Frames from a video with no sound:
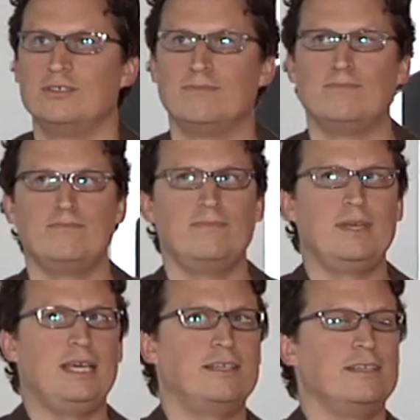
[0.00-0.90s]

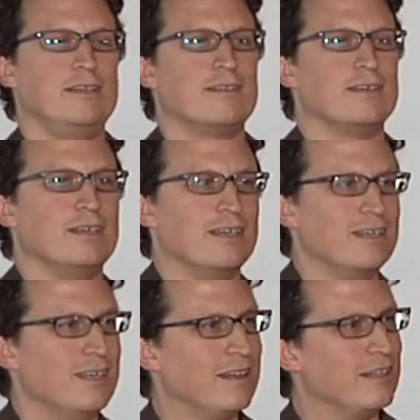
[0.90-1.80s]
mean anything
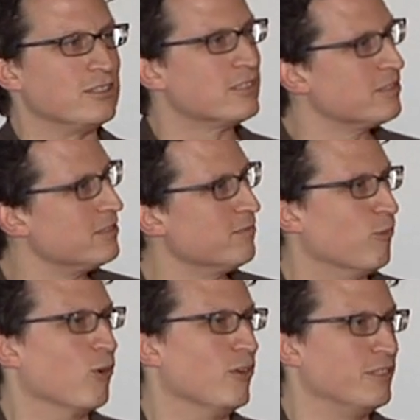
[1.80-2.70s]
in this
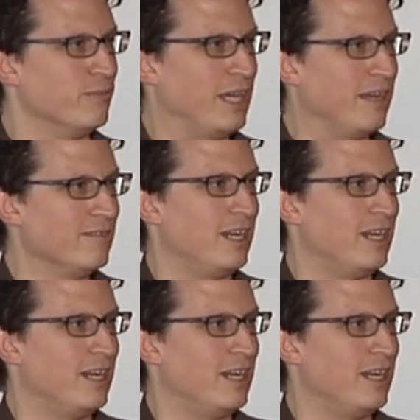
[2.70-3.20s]
world to me.